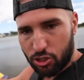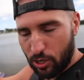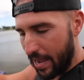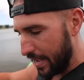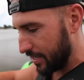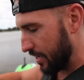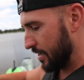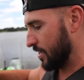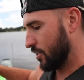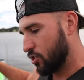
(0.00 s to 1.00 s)
the drag.
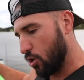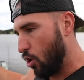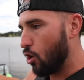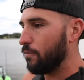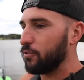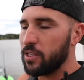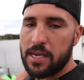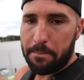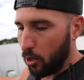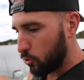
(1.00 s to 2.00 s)
So
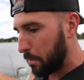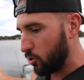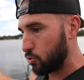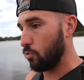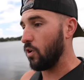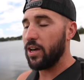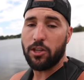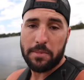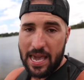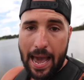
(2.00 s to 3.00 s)
hopefully both boats will run,
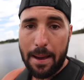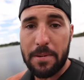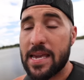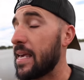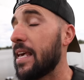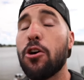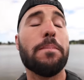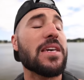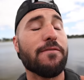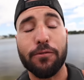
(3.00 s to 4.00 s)
they'll be happy, and they'll
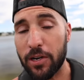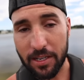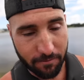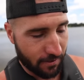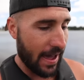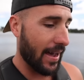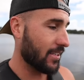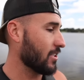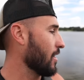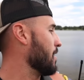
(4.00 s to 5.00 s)
be friggin'
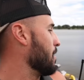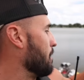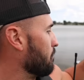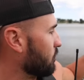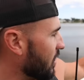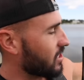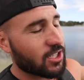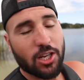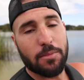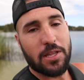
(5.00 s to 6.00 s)
fast. This is
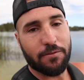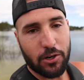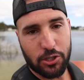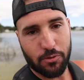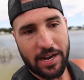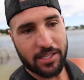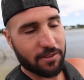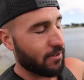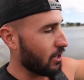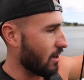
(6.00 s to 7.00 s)
gonna be the first race to
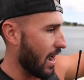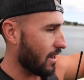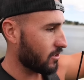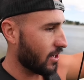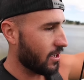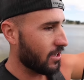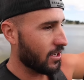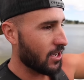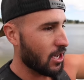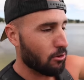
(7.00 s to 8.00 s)
figure out
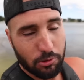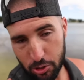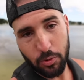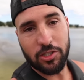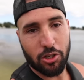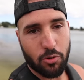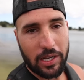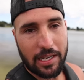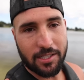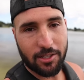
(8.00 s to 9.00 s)
which one's the
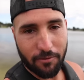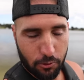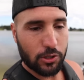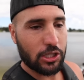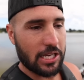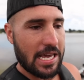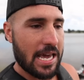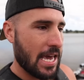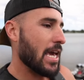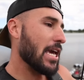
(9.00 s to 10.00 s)
quickest, unfortunately,
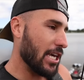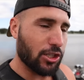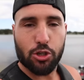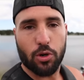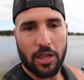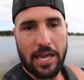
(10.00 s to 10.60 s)
in a short